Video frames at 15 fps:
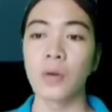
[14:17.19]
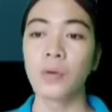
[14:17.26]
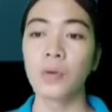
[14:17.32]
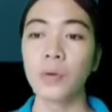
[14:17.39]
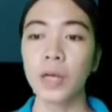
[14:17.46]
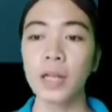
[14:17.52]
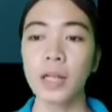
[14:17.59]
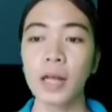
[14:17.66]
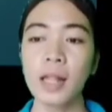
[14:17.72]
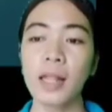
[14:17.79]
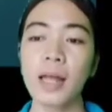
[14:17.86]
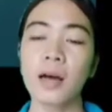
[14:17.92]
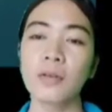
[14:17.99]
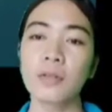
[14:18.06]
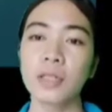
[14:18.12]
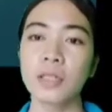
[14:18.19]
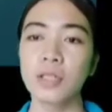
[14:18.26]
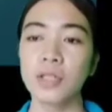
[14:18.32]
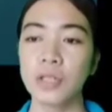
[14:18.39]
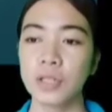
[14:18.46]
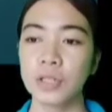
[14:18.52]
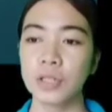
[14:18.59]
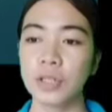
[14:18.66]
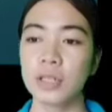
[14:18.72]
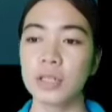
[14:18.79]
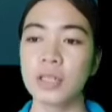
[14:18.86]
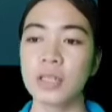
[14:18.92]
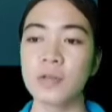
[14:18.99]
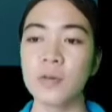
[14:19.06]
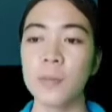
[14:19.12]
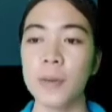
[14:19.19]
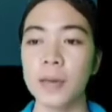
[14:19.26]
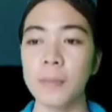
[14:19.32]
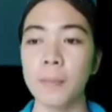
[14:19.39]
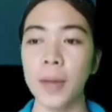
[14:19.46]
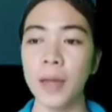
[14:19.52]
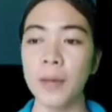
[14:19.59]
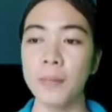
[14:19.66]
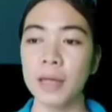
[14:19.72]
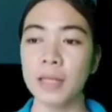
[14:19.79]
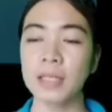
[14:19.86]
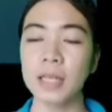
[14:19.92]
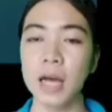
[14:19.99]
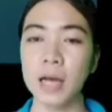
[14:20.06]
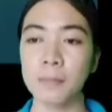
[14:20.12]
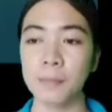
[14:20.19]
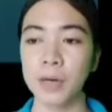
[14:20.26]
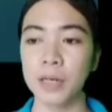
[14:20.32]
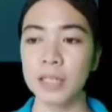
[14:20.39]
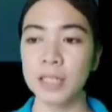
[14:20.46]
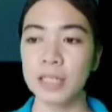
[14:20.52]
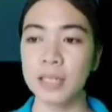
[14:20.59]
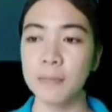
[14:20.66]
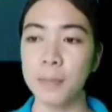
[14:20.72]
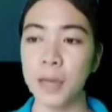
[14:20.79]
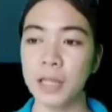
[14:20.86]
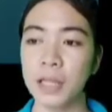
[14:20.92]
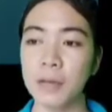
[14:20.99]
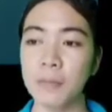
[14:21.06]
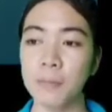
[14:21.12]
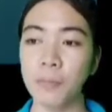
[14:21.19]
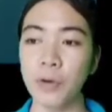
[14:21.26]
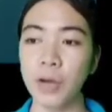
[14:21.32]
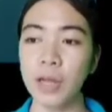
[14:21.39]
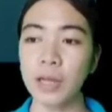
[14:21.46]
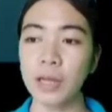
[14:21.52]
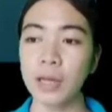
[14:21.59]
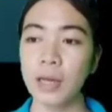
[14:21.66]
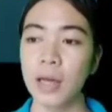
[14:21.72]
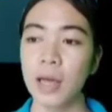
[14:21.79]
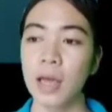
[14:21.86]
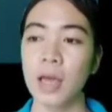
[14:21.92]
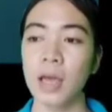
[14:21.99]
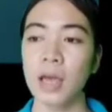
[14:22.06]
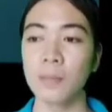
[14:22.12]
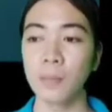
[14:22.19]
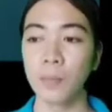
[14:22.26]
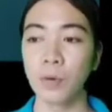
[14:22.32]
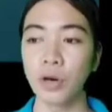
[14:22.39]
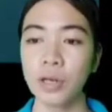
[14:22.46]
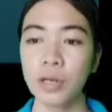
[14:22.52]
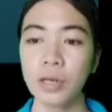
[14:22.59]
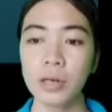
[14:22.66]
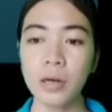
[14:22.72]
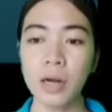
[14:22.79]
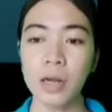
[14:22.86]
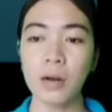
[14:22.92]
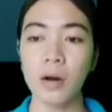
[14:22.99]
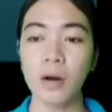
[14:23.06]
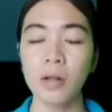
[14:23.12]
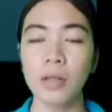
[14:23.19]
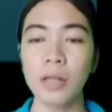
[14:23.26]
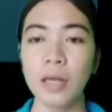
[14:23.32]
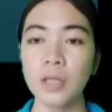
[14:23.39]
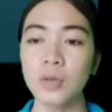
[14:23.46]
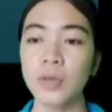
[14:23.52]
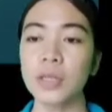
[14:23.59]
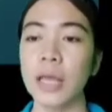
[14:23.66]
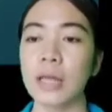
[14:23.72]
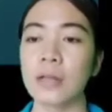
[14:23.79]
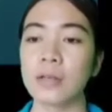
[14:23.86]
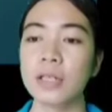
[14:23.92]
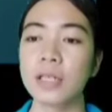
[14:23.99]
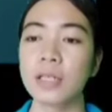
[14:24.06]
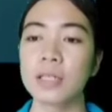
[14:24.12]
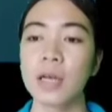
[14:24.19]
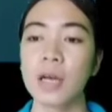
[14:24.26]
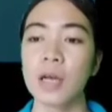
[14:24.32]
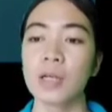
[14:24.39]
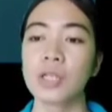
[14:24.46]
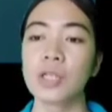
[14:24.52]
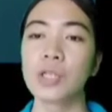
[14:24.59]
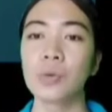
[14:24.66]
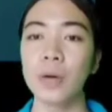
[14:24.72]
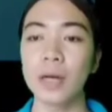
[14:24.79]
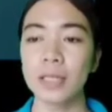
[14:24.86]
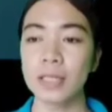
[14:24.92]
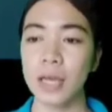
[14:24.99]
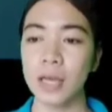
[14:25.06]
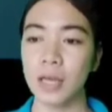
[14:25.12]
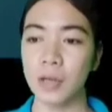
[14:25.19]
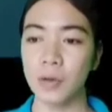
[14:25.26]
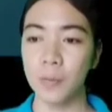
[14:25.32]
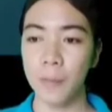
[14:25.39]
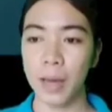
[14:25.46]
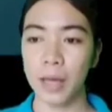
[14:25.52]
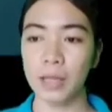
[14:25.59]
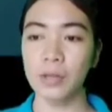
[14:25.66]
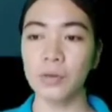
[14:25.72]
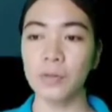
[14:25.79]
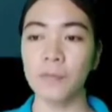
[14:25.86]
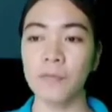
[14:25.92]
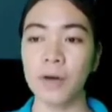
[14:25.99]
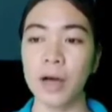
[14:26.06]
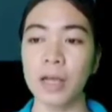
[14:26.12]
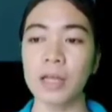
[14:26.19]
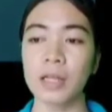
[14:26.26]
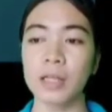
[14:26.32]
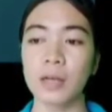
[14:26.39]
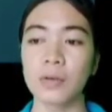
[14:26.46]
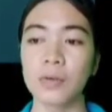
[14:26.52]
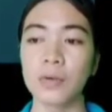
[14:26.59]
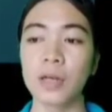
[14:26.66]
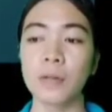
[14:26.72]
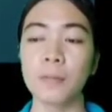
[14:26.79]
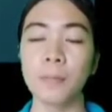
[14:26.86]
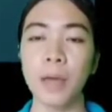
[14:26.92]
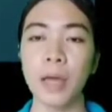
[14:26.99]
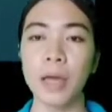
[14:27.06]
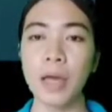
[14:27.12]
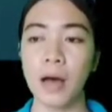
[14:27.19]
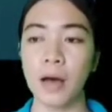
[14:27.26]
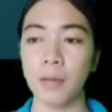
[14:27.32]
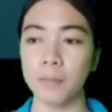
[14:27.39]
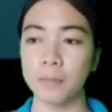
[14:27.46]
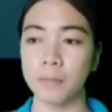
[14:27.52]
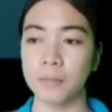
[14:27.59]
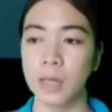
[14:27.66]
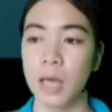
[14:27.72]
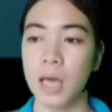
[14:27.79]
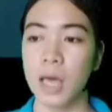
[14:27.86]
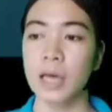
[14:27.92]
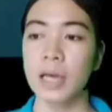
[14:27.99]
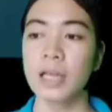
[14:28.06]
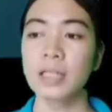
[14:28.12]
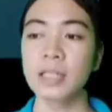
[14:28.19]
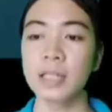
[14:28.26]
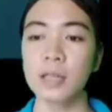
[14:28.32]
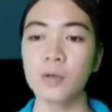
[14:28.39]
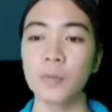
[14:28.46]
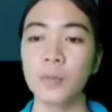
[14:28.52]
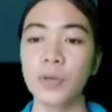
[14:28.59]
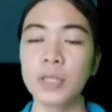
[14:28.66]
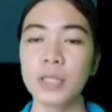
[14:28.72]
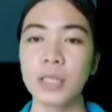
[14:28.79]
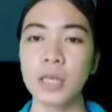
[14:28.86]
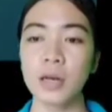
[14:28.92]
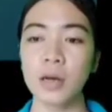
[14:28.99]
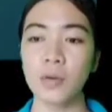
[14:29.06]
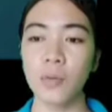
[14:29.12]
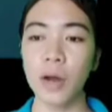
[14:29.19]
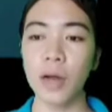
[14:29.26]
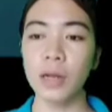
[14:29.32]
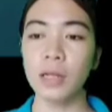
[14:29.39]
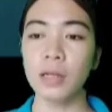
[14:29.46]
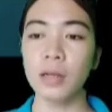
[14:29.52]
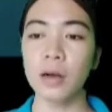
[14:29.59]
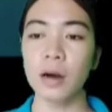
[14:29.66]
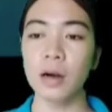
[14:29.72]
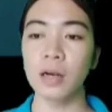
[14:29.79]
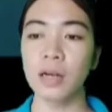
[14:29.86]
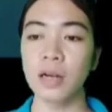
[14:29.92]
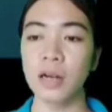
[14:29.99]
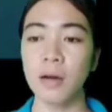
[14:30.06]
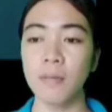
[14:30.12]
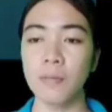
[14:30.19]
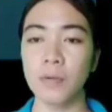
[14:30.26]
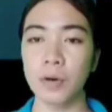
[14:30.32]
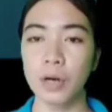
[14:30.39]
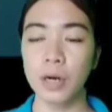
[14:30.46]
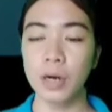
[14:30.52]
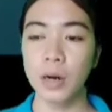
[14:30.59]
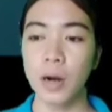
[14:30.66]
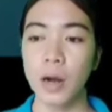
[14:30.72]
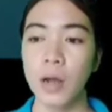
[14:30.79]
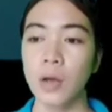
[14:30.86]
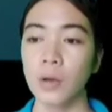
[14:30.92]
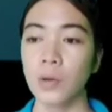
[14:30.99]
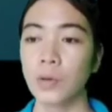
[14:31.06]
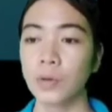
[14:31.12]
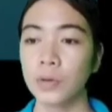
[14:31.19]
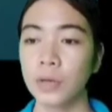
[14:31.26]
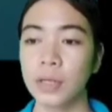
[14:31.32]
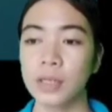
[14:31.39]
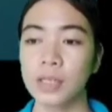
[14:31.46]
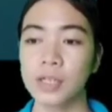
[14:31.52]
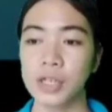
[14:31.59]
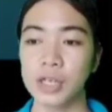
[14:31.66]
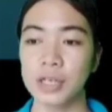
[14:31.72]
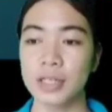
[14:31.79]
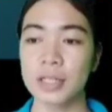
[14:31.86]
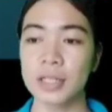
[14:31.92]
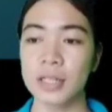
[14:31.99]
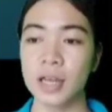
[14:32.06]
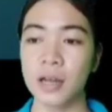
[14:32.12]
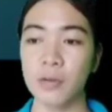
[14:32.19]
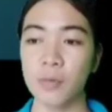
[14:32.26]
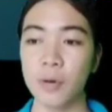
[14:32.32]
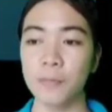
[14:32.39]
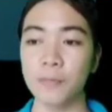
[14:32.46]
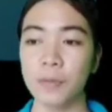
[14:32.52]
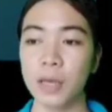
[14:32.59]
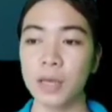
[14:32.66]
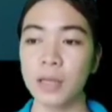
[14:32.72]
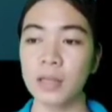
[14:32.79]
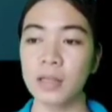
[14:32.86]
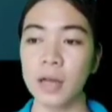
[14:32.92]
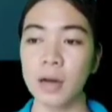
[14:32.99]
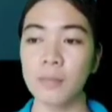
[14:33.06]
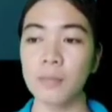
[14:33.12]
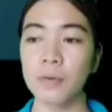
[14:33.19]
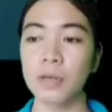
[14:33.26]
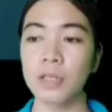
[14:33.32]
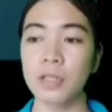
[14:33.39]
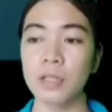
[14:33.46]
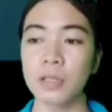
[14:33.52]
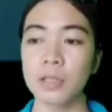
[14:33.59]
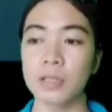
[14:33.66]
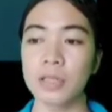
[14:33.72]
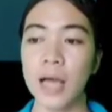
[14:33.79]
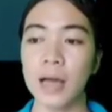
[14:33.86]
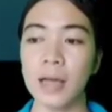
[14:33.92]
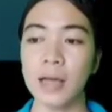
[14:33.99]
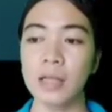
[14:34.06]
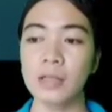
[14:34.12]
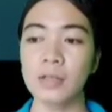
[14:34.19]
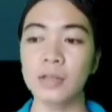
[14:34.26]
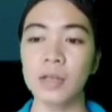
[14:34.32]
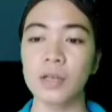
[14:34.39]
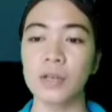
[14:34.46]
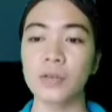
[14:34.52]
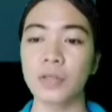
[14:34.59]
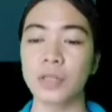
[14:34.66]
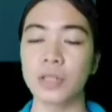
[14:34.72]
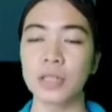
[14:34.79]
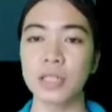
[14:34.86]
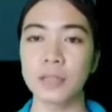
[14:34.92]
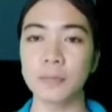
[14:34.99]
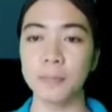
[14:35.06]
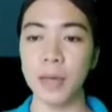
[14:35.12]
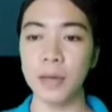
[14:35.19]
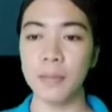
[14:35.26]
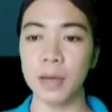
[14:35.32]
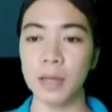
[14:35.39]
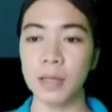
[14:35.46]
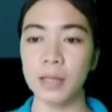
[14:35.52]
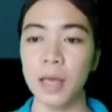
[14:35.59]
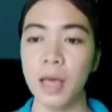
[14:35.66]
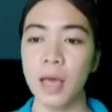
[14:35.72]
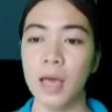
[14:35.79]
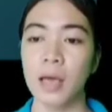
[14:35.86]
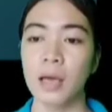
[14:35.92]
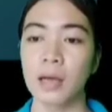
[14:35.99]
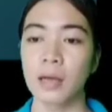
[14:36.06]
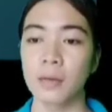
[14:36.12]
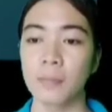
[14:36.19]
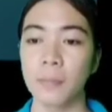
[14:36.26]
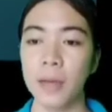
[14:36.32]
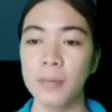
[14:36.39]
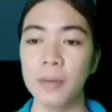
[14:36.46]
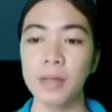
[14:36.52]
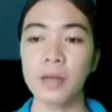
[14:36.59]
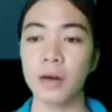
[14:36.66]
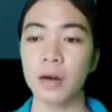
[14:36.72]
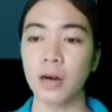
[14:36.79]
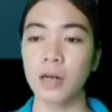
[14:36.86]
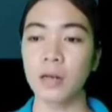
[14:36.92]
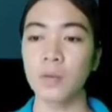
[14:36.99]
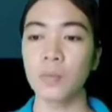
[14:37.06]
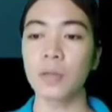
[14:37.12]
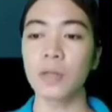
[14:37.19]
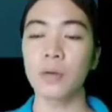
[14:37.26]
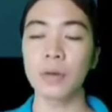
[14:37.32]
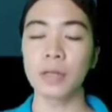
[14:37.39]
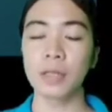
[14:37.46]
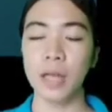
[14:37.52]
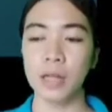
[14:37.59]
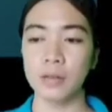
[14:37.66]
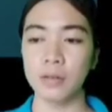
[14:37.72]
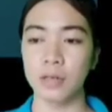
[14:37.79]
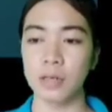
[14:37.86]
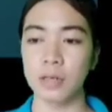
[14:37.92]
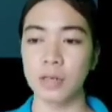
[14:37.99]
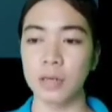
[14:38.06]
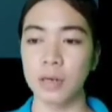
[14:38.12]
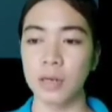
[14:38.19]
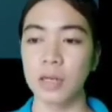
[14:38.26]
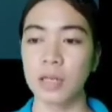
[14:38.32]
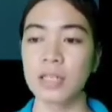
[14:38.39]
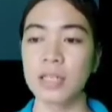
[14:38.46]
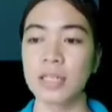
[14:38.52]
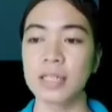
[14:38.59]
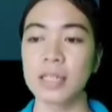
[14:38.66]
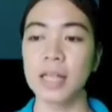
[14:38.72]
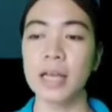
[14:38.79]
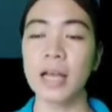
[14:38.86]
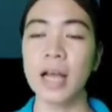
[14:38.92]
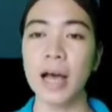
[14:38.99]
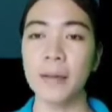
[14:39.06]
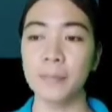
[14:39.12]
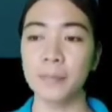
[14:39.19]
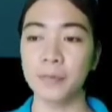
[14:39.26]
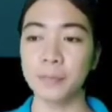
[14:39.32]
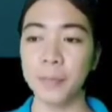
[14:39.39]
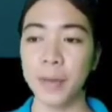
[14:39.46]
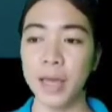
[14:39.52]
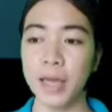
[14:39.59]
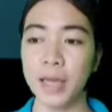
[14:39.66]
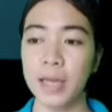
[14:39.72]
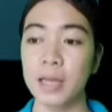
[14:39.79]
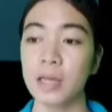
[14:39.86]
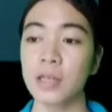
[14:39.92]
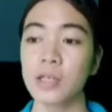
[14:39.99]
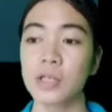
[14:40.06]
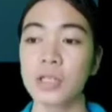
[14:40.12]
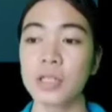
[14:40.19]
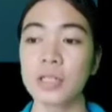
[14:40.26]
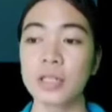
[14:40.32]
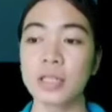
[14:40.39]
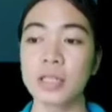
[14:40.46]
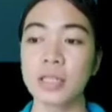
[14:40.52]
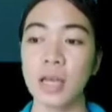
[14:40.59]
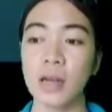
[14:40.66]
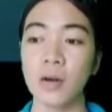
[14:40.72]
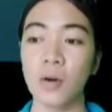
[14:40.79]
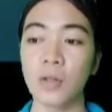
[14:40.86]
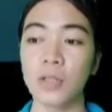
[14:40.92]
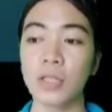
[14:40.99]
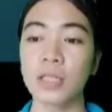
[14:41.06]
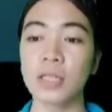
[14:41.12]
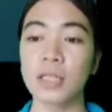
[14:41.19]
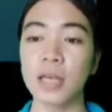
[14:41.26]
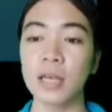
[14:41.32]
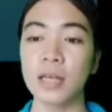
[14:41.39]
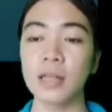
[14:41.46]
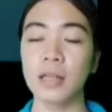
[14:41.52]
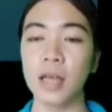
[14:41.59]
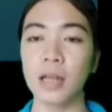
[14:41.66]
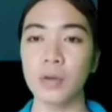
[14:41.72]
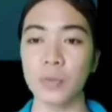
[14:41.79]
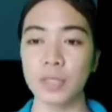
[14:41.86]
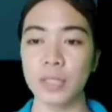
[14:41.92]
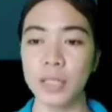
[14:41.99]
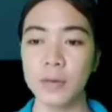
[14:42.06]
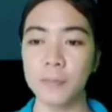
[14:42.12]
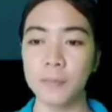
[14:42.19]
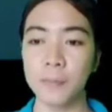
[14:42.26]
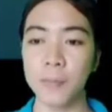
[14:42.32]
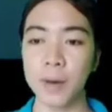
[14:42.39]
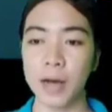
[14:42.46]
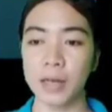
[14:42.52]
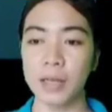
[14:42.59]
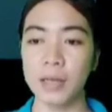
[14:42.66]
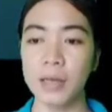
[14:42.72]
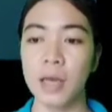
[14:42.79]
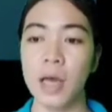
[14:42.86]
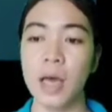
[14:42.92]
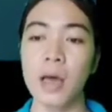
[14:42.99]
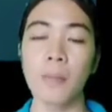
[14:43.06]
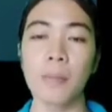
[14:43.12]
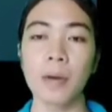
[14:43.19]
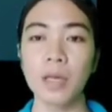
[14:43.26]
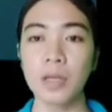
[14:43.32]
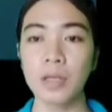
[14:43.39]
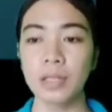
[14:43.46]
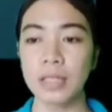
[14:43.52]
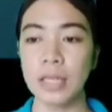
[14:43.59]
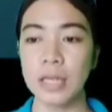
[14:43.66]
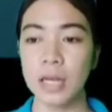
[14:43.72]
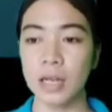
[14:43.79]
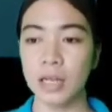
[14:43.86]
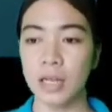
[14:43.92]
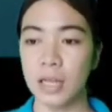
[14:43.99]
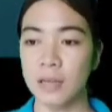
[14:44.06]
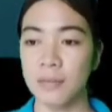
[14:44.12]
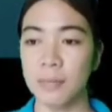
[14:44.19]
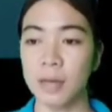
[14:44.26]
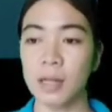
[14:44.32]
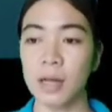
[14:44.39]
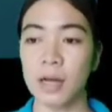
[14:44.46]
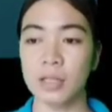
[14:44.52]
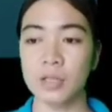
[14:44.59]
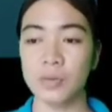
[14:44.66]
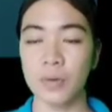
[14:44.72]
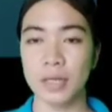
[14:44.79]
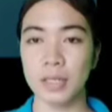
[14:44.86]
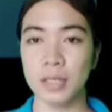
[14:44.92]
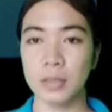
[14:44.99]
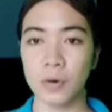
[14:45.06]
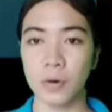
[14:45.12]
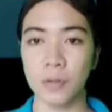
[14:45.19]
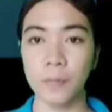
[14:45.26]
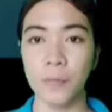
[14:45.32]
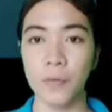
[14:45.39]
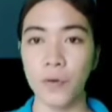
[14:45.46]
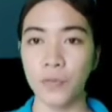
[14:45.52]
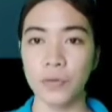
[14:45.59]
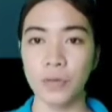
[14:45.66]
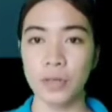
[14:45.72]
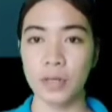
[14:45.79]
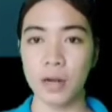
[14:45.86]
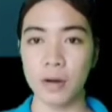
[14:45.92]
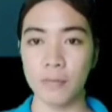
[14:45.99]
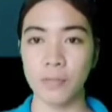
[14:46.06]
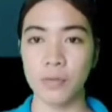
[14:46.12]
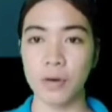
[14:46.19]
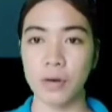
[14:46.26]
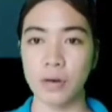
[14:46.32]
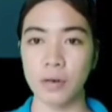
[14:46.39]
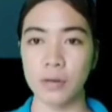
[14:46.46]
Google allows users to make payments at participating brick and mortar and online retailers through a secure method via the Google Pay app. Instead of using a credit card number, Google shares an encrypted number tied to the user's payment card with a retailer. Just like Apple Pay, users can also send and receive money by using an email address or phone number.